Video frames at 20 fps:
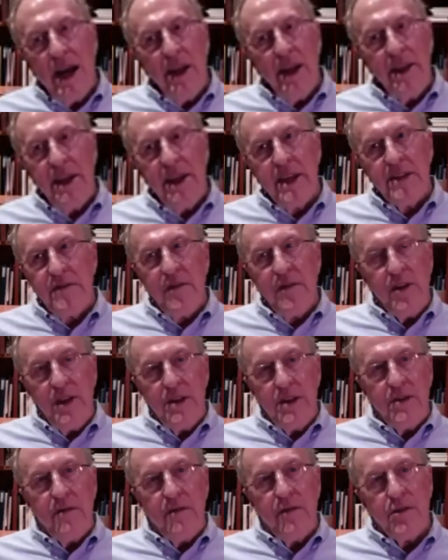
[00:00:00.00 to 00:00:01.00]
think it's very
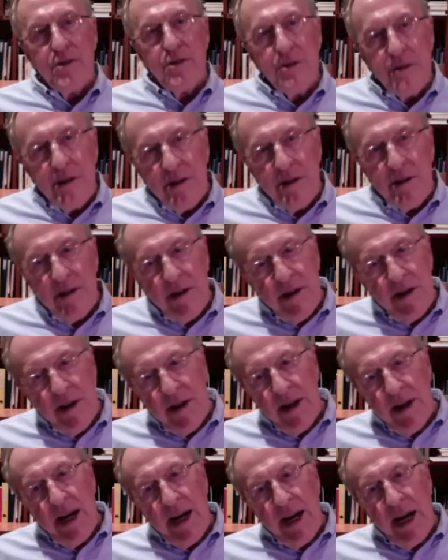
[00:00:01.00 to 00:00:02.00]
individual.
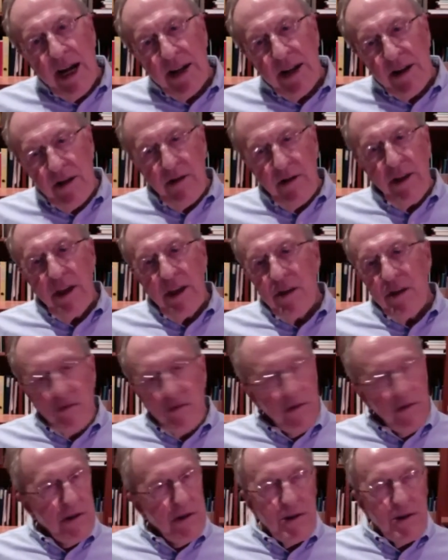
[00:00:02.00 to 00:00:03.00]
I don't think you
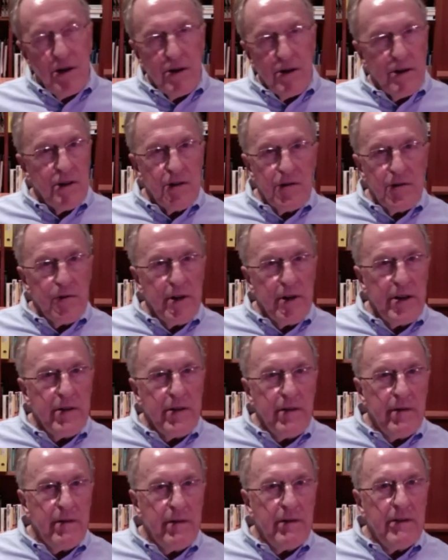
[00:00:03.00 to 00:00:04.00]
should start in 12
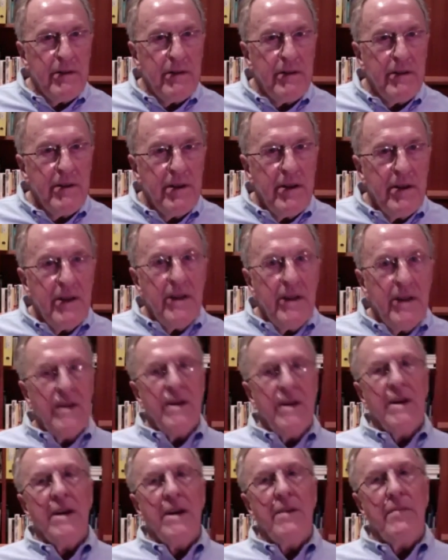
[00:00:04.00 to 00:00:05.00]

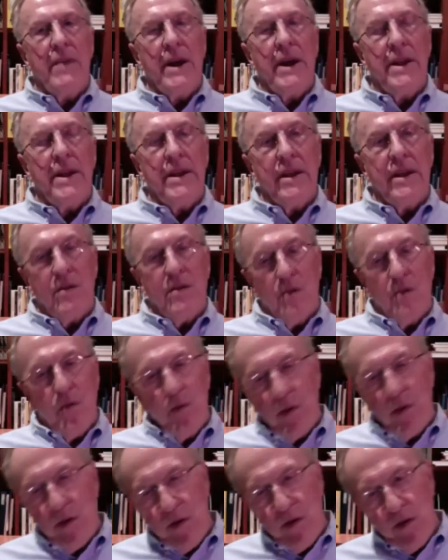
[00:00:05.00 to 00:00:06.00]
um, I think
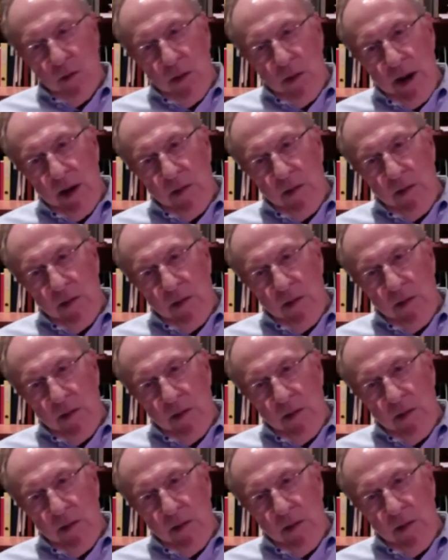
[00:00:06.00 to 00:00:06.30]
my,